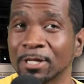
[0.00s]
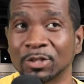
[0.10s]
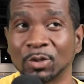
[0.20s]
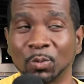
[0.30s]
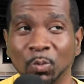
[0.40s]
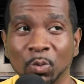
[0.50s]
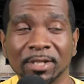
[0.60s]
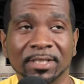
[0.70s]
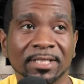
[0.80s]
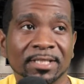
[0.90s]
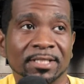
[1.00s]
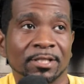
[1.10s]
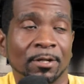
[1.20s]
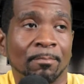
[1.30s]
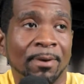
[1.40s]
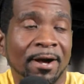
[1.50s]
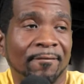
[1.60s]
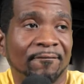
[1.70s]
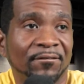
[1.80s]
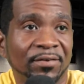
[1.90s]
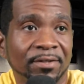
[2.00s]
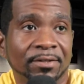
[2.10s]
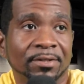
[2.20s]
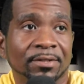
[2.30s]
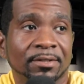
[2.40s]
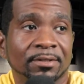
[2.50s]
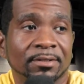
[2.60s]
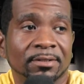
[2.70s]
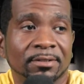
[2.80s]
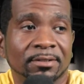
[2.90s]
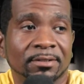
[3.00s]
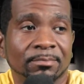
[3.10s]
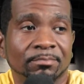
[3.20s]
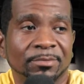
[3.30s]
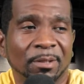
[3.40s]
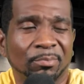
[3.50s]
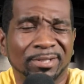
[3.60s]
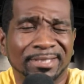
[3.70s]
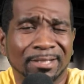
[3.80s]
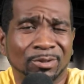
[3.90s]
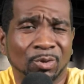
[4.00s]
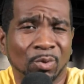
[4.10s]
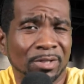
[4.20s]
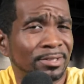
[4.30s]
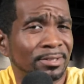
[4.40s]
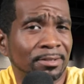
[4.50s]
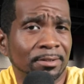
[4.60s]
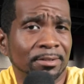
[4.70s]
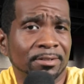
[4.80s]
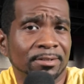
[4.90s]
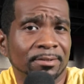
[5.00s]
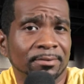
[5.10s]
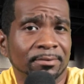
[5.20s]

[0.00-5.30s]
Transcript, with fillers: So, what is it about fear that brings out the worst in us?